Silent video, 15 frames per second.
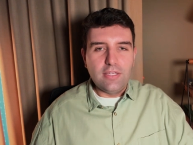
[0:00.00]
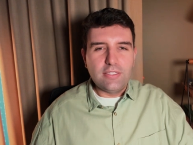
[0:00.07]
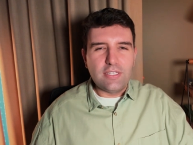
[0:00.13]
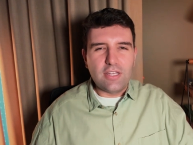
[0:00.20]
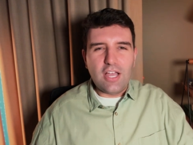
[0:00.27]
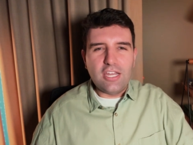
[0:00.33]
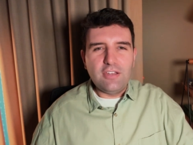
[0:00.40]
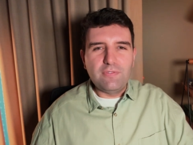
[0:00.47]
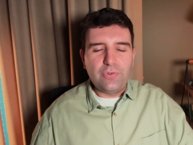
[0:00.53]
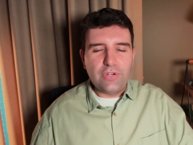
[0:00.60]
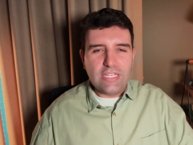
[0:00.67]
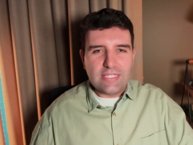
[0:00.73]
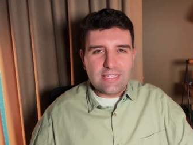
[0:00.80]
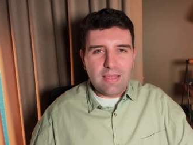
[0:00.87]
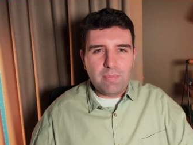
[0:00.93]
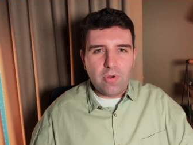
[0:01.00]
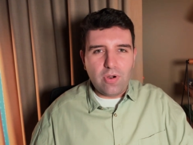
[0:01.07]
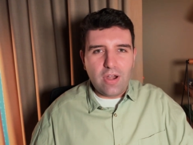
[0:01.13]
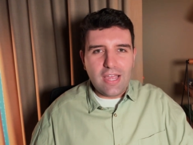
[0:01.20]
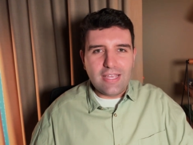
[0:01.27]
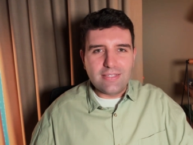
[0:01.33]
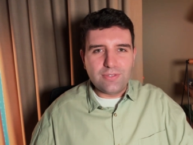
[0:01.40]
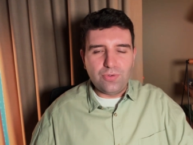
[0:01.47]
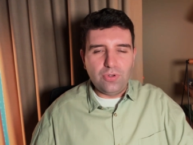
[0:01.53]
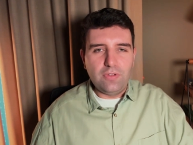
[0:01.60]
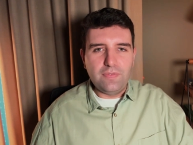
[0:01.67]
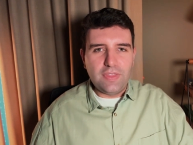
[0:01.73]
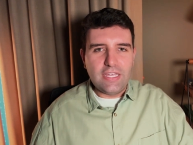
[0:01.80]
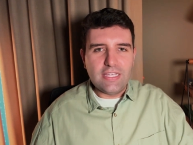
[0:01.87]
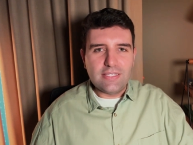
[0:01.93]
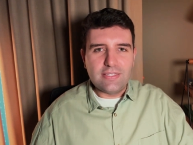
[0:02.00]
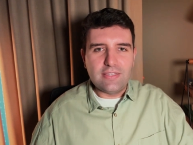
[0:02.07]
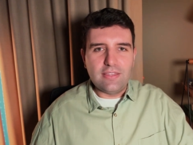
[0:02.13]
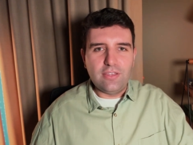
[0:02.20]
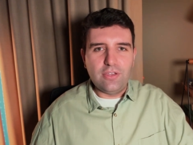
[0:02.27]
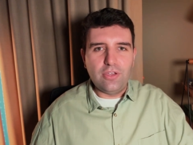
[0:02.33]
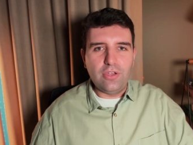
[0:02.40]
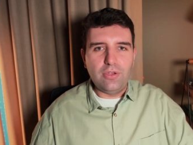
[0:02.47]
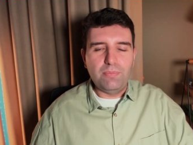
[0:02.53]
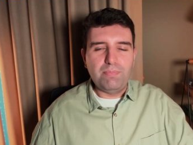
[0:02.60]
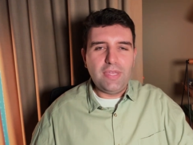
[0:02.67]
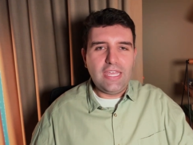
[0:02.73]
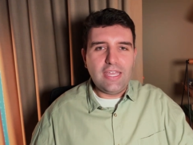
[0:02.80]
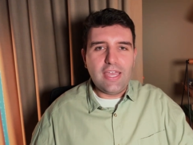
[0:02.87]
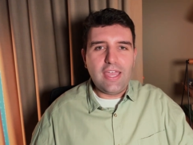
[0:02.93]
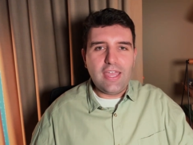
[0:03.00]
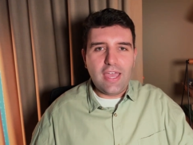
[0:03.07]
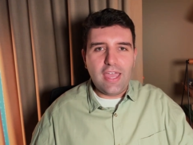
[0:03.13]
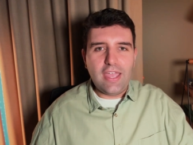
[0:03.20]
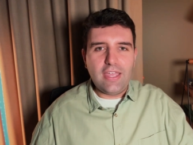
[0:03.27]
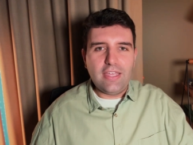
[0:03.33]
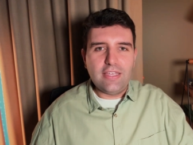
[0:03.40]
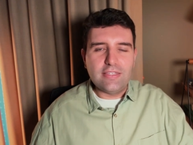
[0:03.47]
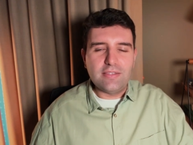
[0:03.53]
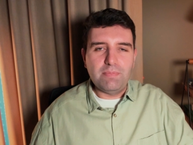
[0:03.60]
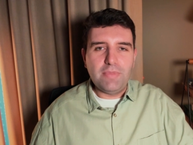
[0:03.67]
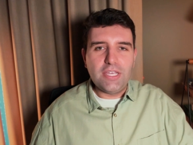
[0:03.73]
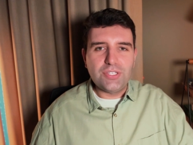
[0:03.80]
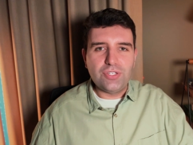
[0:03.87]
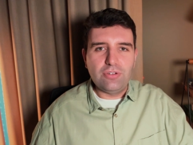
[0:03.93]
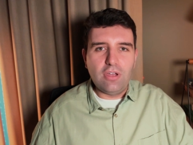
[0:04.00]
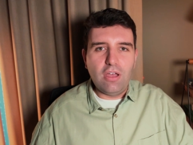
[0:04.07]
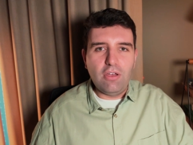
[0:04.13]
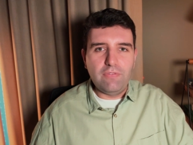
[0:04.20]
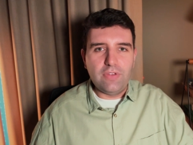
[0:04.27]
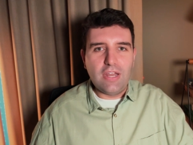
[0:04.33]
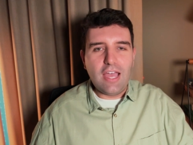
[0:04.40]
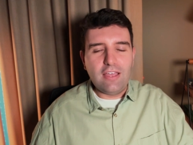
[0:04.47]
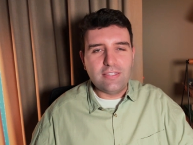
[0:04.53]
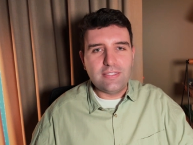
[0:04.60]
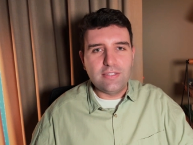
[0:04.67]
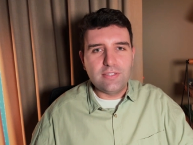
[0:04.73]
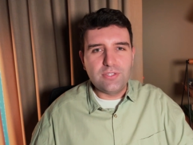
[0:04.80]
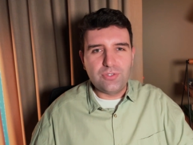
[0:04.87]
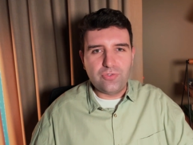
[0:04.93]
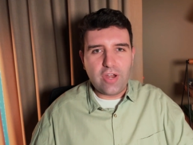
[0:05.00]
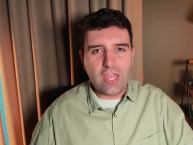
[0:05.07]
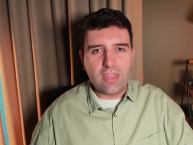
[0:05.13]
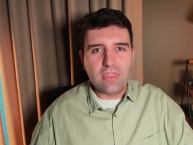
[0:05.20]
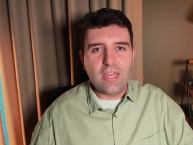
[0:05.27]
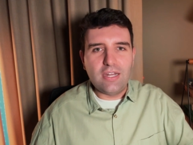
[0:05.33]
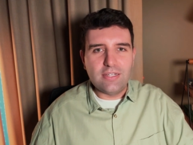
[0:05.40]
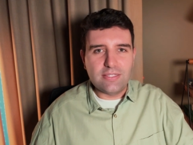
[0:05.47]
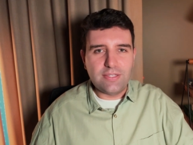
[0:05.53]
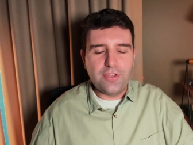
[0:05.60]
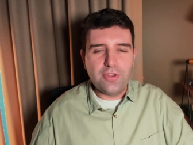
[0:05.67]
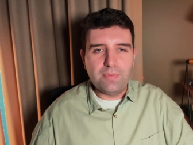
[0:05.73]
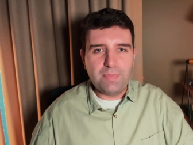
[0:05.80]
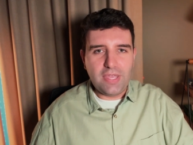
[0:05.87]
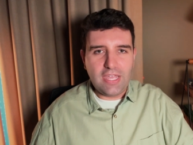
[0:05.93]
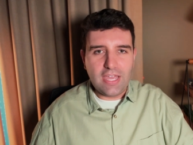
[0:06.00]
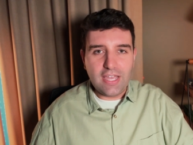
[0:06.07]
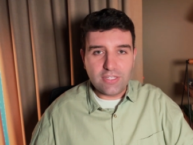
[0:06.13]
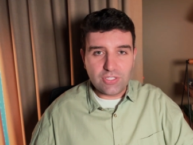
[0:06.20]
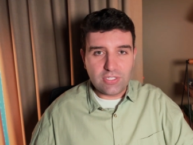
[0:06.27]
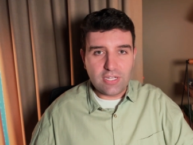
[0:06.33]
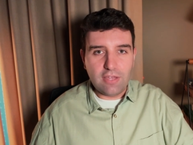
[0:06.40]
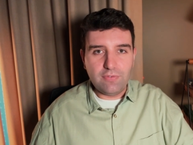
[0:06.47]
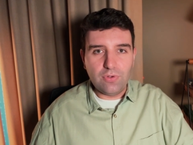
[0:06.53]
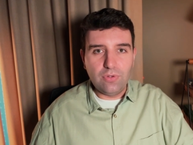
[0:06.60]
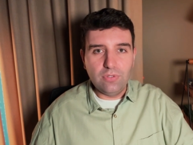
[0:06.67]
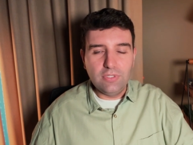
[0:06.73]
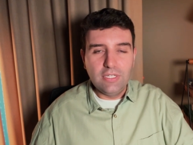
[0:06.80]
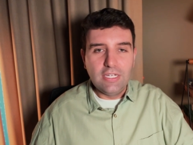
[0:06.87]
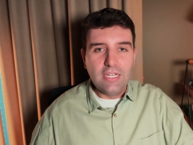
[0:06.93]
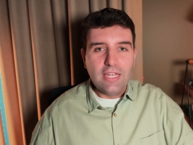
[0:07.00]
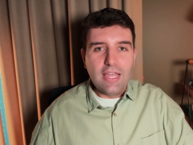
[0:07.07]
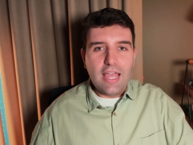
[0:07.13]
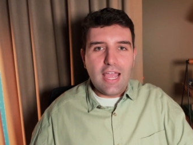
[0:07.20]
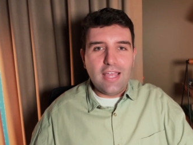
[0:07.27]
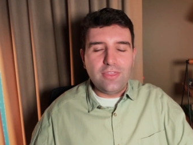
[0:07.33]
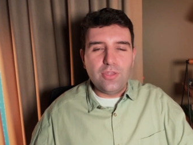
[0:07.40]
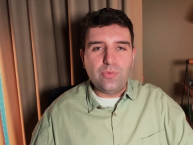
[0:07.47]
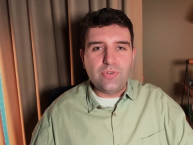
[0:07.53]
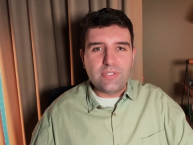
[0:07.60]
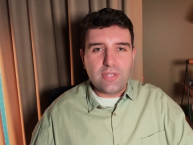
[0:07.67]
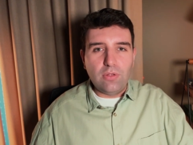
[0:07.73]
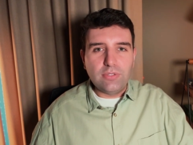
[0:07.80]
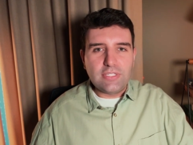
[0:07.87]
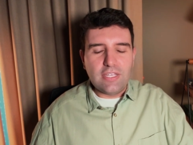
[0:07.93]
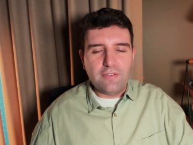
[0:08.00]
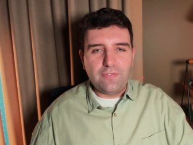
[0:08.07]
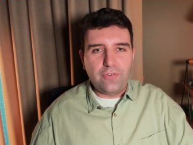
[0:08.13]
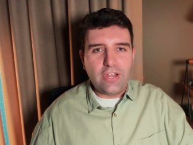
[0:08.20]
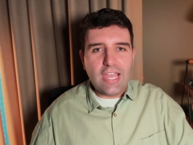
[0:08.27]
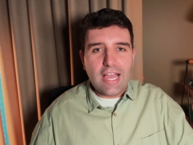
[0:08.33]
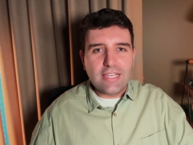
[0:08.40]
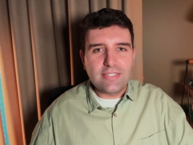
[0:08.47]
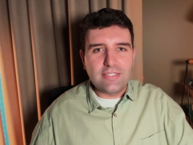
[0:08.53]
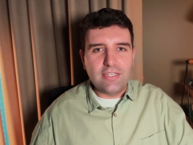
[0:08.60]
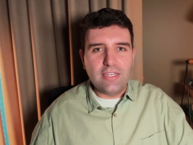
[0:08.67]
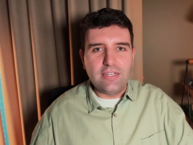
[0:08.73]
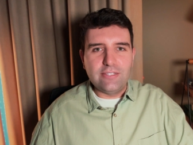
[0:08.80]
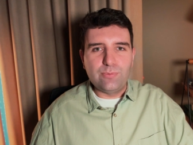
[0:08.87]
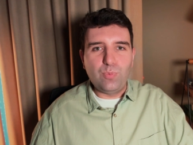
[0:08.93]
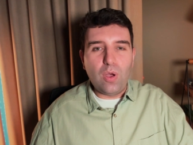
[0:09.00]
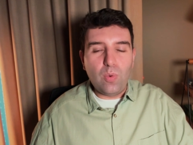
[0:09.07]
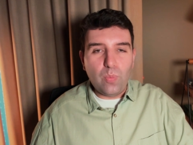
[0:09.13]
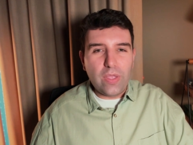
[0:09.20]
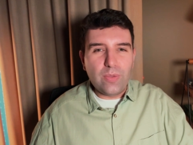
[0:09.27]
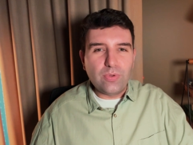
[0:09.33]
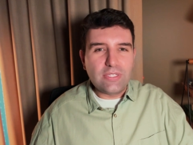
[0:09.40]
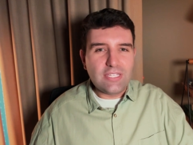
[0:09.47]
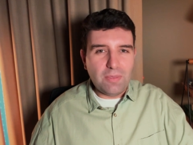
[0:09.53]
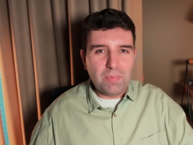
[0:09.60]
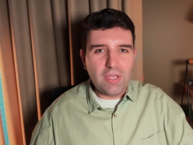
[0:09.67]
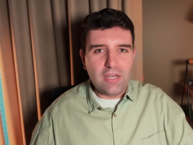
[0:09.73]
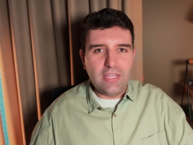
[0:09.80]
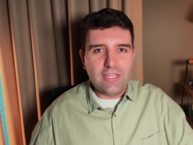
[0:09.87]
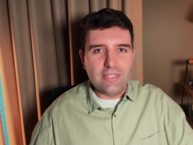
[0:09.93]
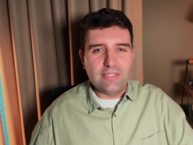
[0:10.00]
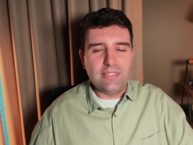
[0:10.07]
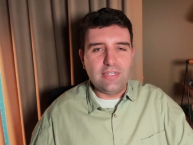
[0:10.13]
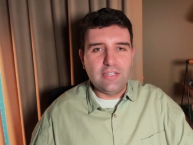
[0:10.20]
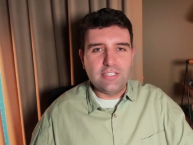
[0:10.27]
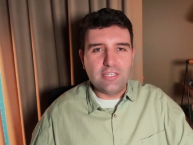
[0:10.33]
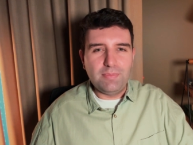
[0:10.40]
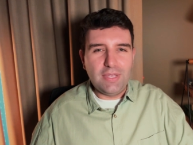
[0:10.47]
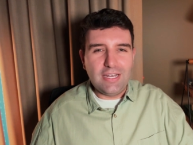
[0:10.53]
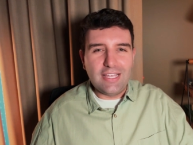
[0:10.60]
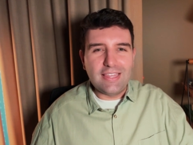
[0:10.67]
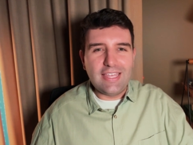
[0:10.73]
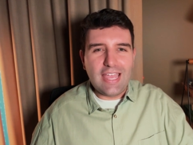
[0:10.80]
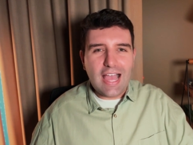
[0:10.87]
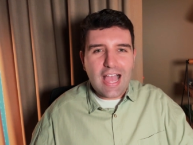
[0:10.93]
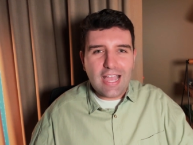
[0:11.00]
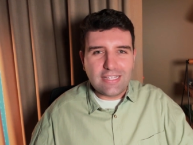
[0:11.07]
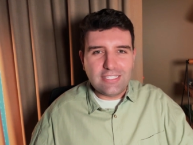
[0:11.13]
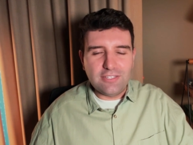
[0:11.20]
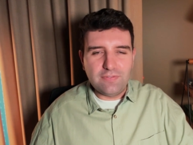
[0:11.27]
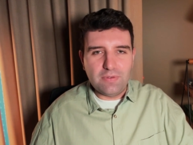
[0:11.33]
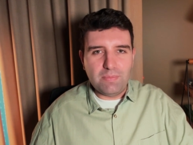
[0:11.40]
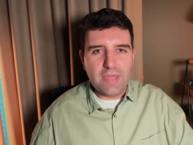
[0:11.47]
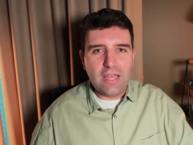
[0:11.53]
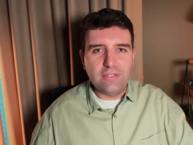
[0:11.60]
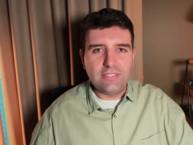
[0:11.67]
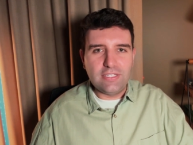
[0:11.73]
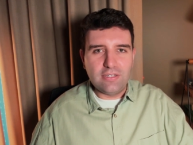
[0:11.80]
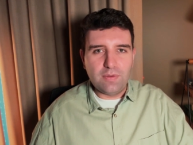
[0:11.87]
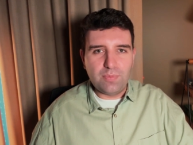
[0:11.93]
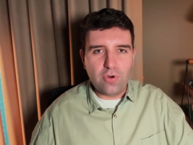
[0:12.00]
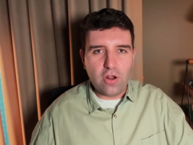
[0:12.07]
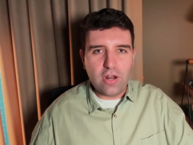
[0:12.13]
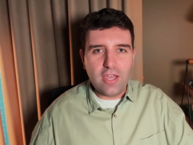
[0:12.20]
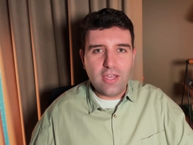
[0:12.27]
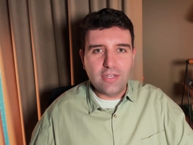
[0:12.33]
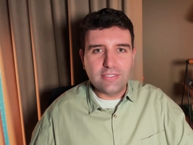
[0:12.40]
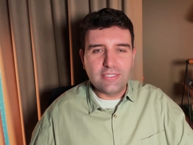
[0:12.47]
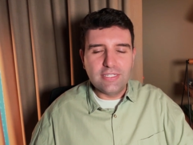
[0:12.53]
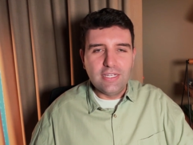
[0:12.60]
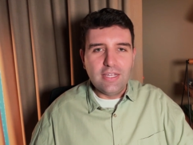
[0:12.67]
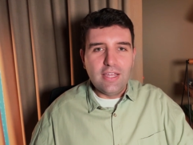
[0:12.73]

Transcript: To kind of re summarize all of this, the pKa is a measure of an acid's strength at a certain pH level, and the resulting free acid is what we would typically consider to be like the active amount in a product.